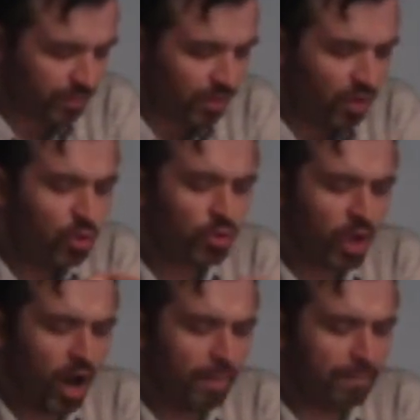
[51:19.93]
Who
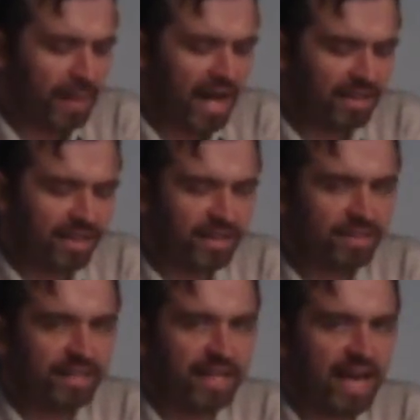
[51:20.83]
taught Balak
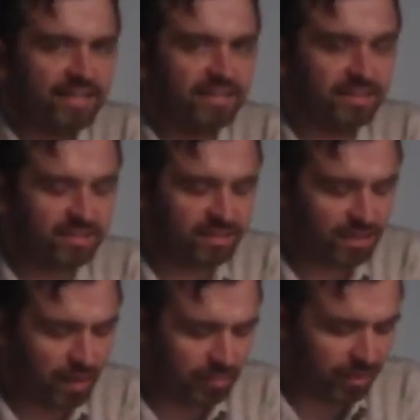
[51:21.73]
to cast a
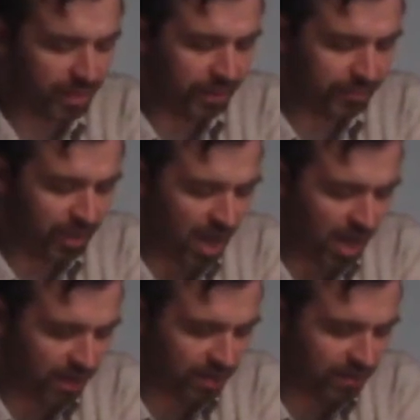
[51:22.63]
stumbling
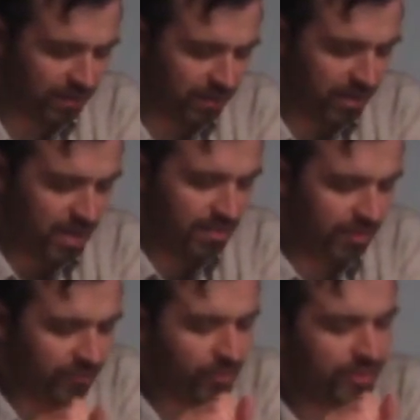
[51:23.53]
block
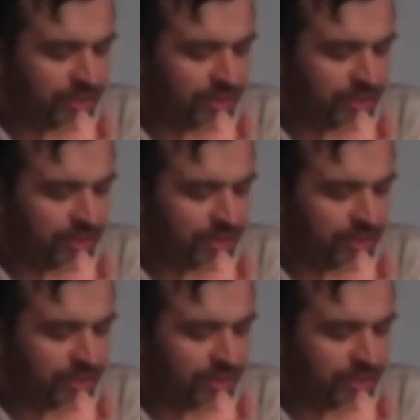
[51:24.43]
before the